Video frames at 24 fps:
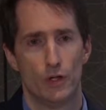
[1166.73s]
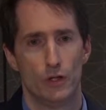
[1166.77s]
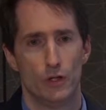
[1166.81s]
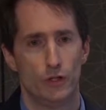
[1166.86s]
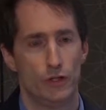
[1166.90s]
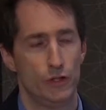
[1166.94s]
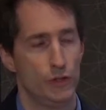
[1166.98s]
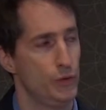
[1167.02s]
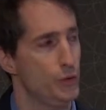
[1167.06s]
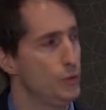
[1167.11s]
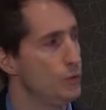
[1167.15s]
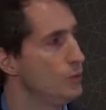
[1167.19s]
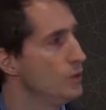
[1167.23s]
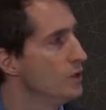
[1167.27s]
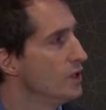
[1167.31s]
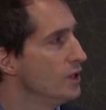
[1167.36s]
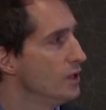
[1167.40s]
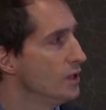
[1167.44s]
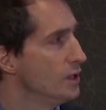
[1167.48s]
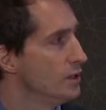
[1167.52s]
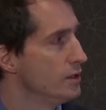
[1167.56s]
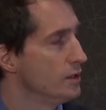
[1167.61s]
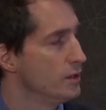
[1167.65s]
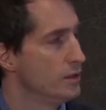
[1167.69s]
to,
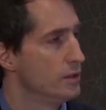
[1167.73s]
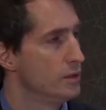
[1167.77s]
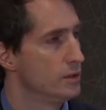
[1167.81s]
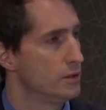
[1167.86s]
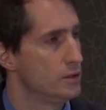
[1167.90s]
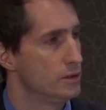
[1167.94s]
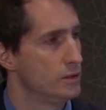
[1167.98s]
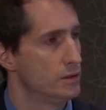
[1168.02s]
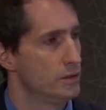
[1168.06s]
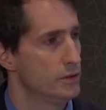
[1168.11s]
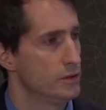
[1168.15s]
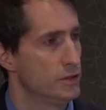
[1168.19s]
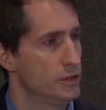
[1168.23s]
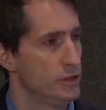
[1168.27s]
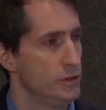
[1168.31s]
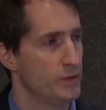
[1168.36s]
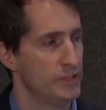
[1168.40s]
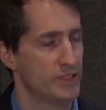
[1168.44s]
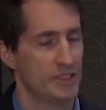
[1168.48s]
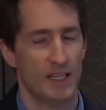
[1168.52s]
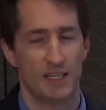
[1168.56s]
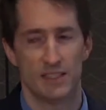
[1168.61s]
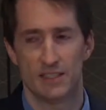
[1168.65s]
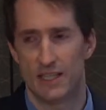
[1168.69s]
to
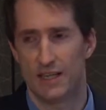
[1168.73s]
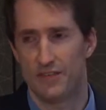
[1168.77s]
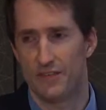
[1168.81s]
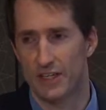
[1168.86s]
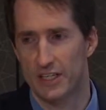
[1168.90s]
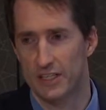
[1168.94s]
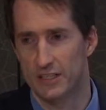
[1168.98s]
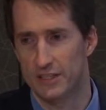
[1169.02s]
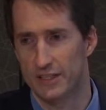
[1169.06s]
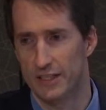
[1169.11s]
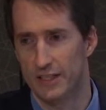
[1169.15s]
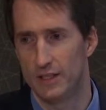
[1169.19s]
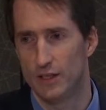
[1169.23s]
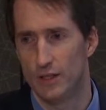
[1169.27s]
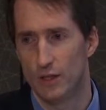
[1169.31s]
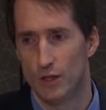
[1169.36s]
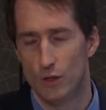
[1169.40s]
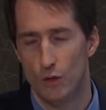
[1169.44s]
assess efficacy.